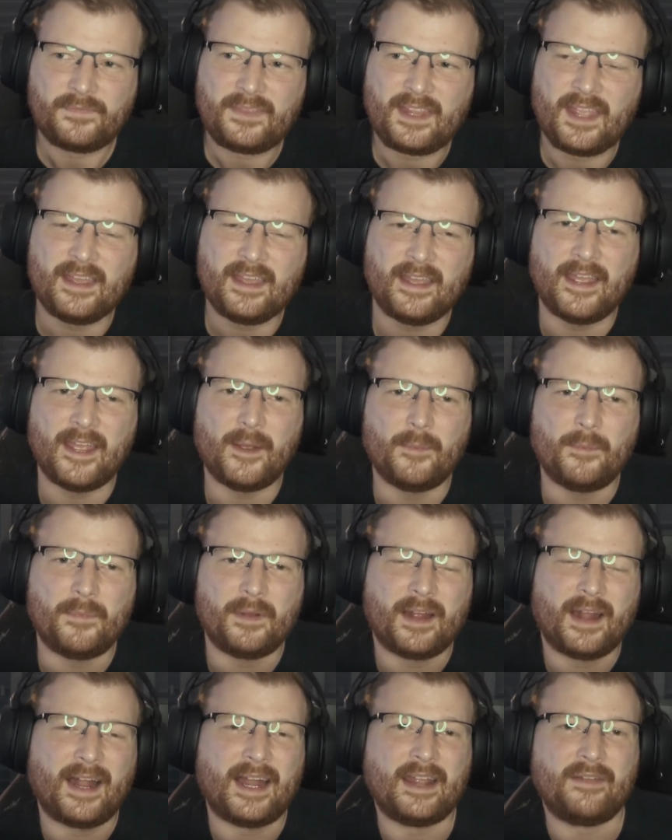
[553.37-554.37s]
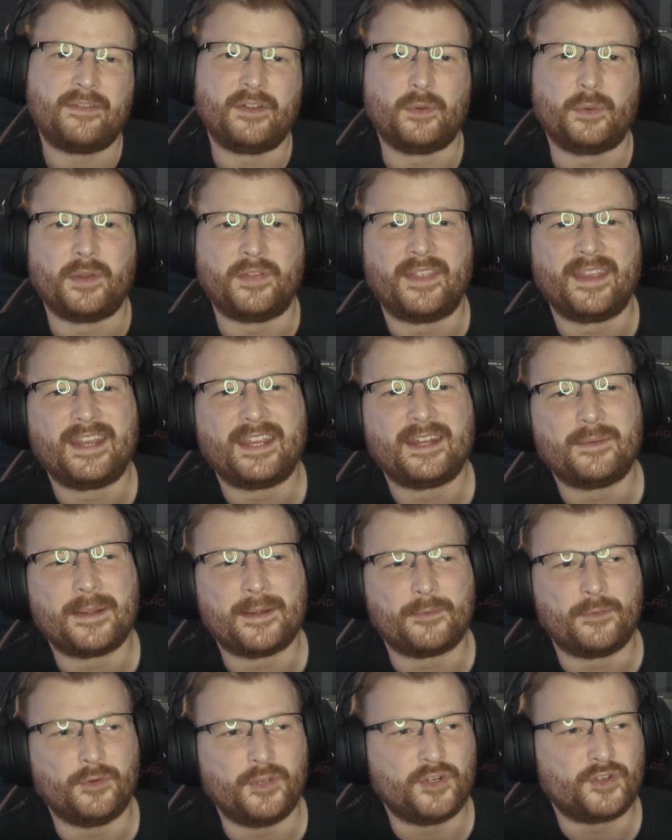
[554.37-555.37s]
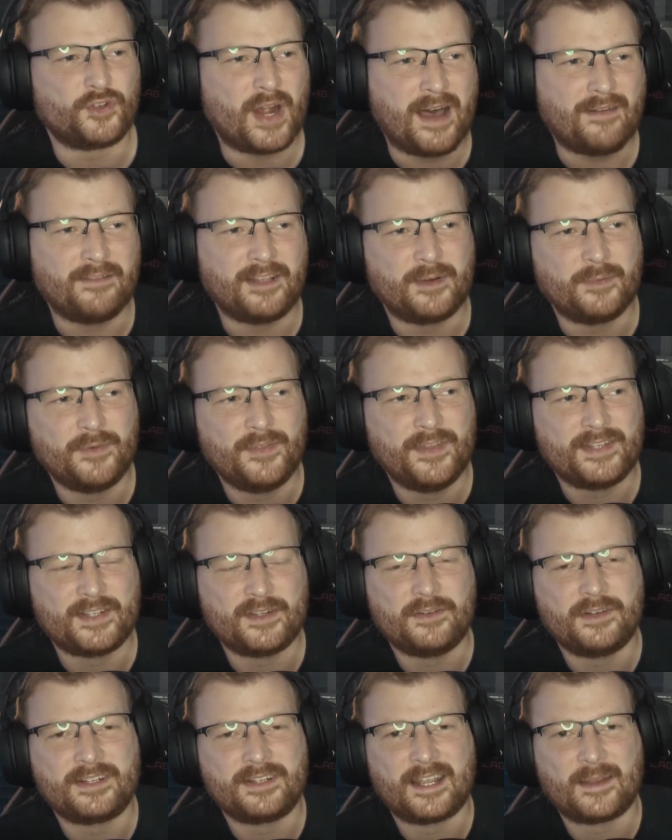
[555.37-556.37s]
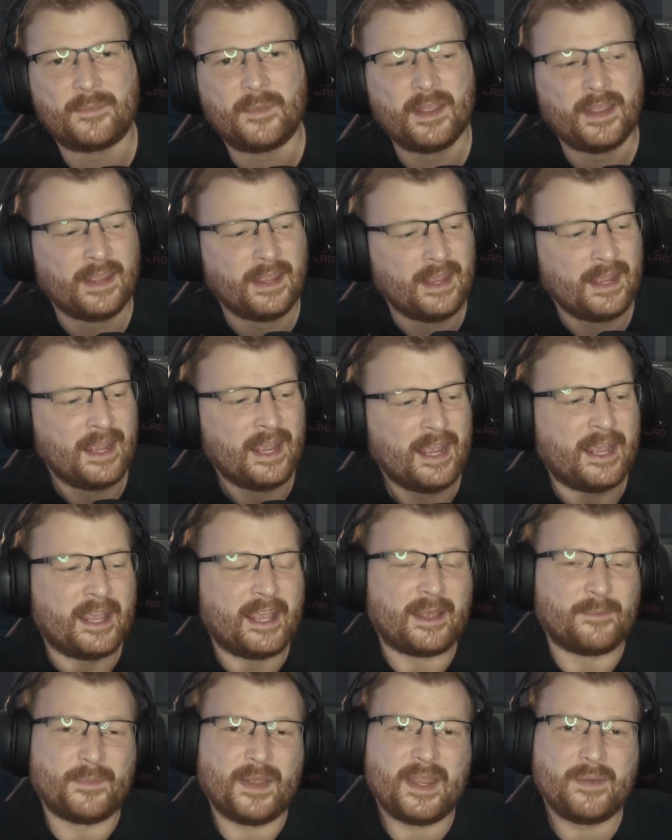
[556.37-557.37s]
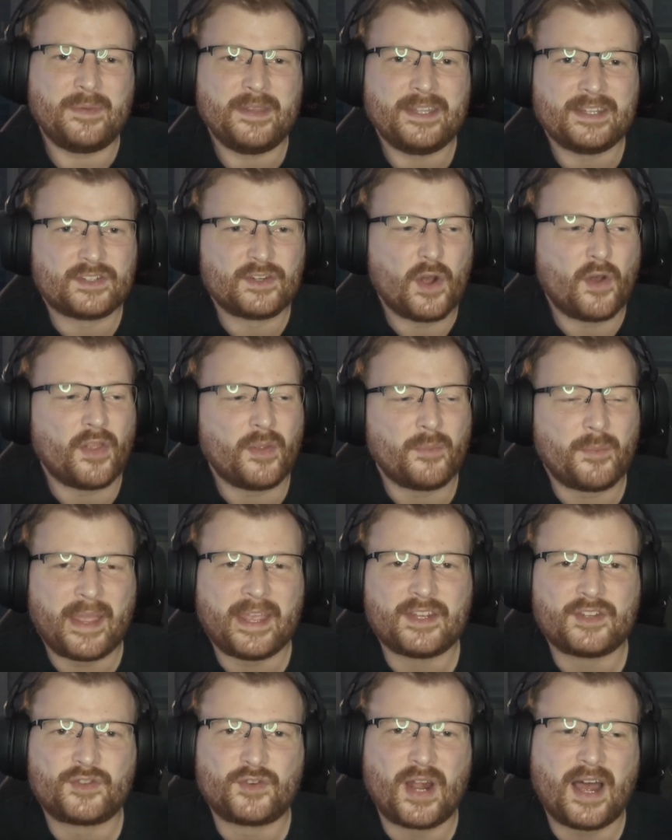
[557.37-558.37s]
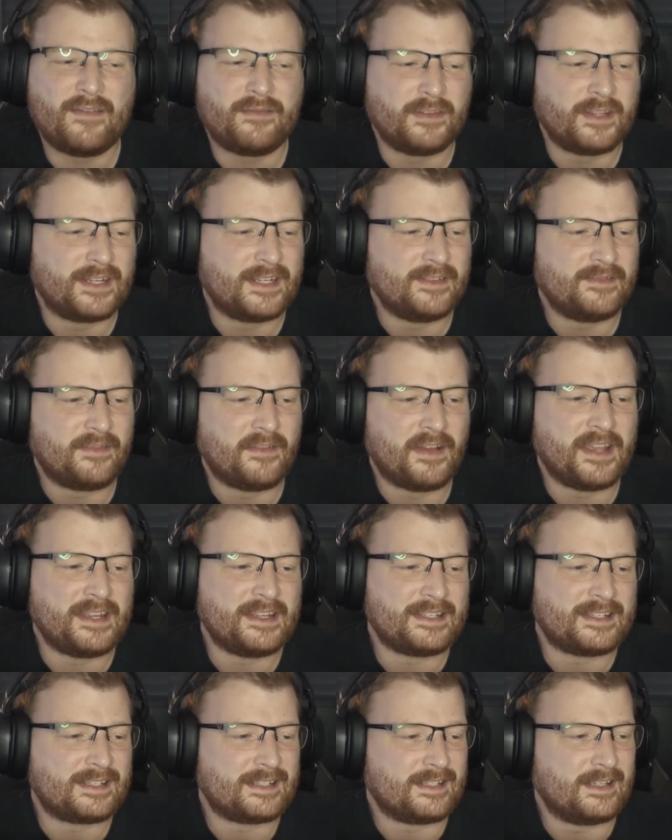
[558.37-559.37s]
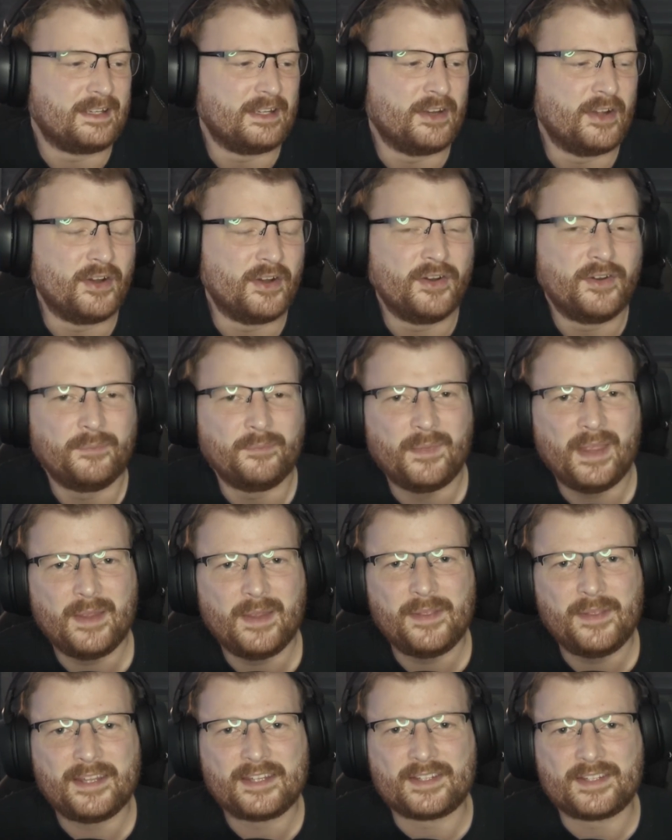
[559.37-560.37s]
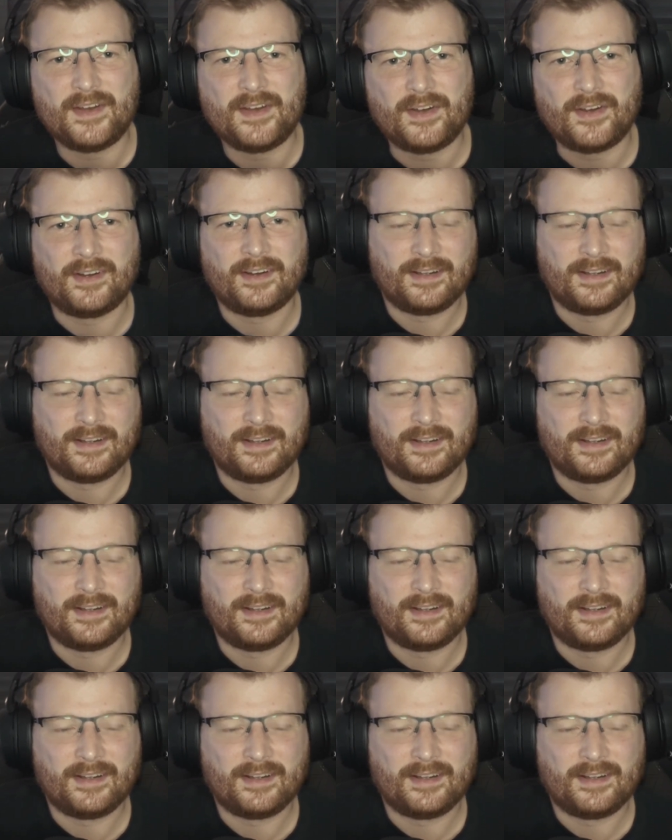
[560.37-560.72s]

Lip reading: And if you were thinking about really traveling with this all the time, maybe it's not the best traveling device. Maybe it's not.